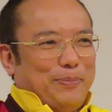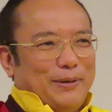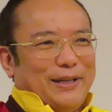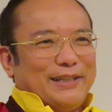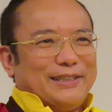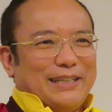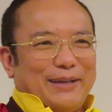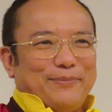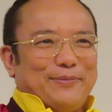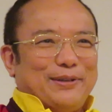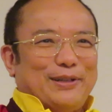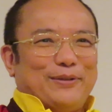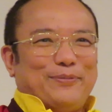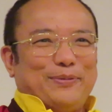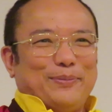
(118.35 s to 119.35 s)
place I'm
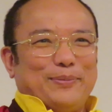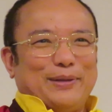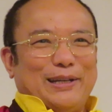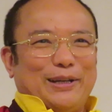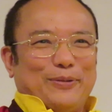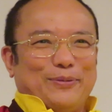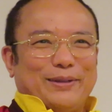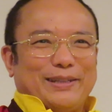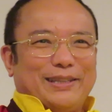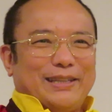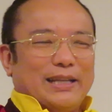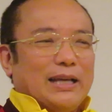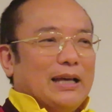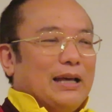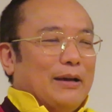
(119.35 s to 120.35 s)
very familiar with.
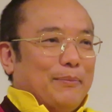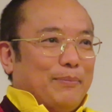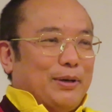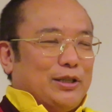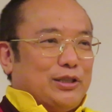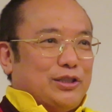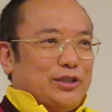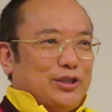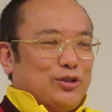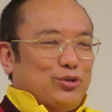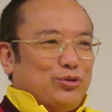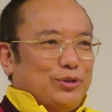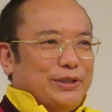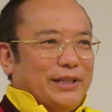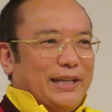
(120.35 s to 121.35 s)
But
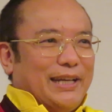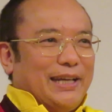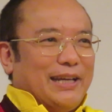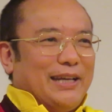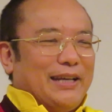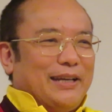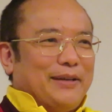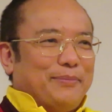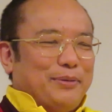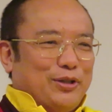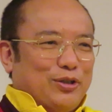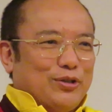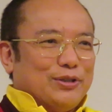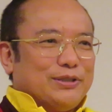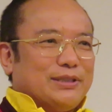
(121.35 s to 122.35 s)
today,
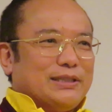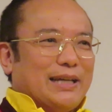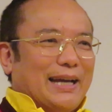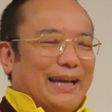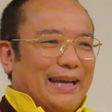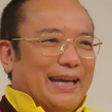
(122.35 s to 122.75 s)
because I